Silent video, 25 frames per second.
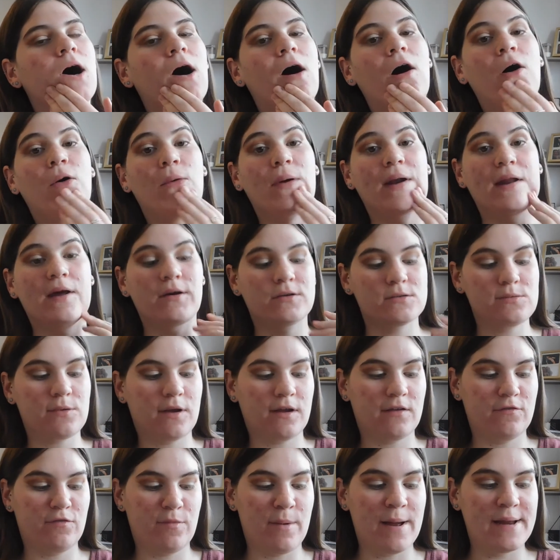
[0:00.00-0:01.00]
when I was
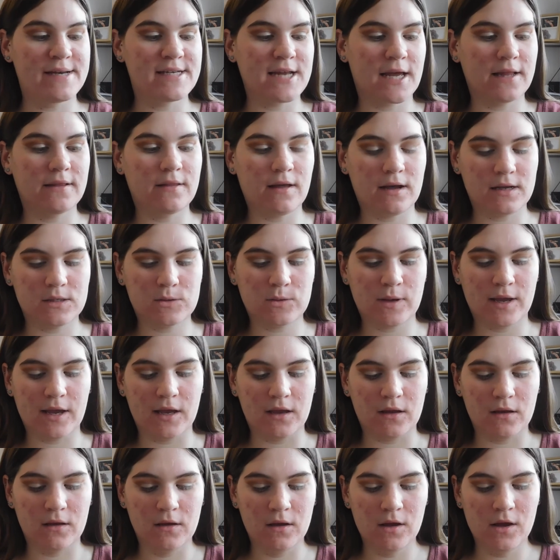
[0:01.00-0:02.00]
working for my dad last
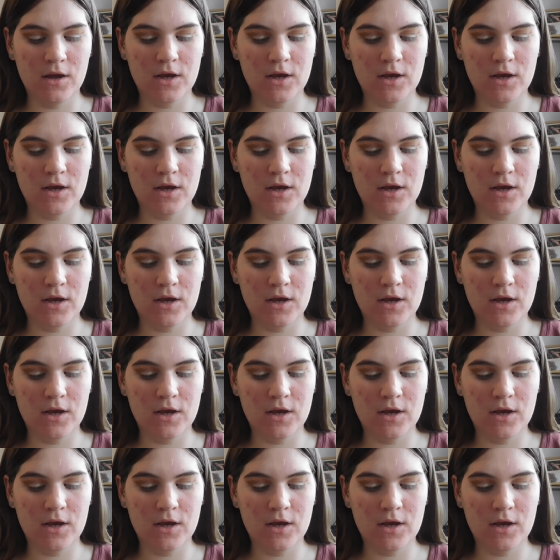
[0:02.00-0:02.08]
week.